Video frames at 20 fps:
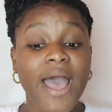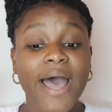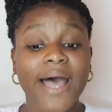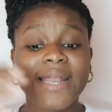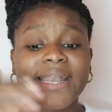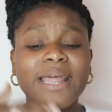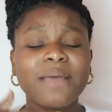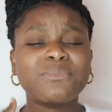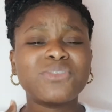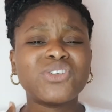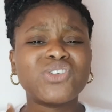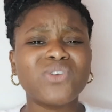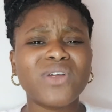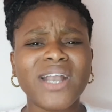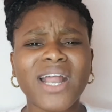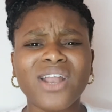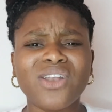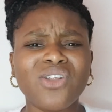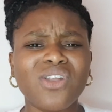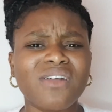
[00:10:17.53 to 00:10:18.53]
And I'm sure
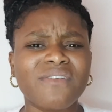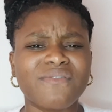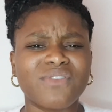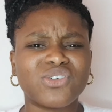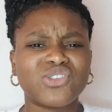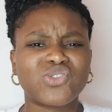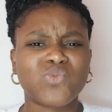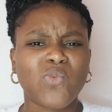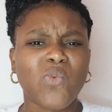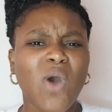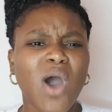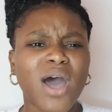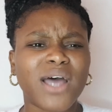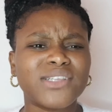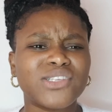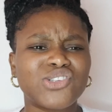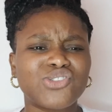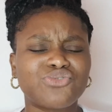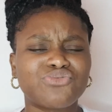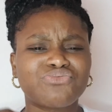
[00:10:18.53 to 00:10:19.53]
that none of us
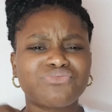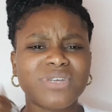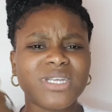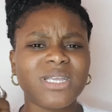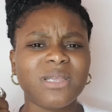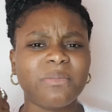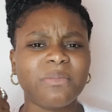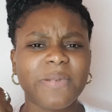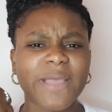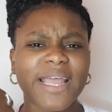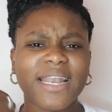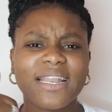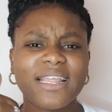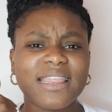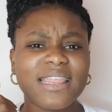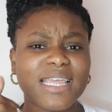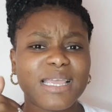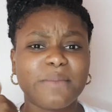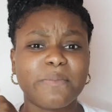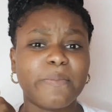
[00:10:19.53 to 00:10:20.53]
want to read
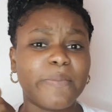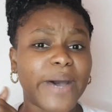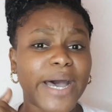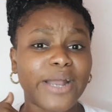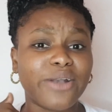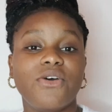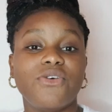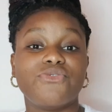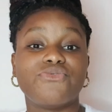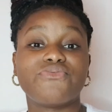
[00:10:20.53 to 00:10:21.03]
anything bad.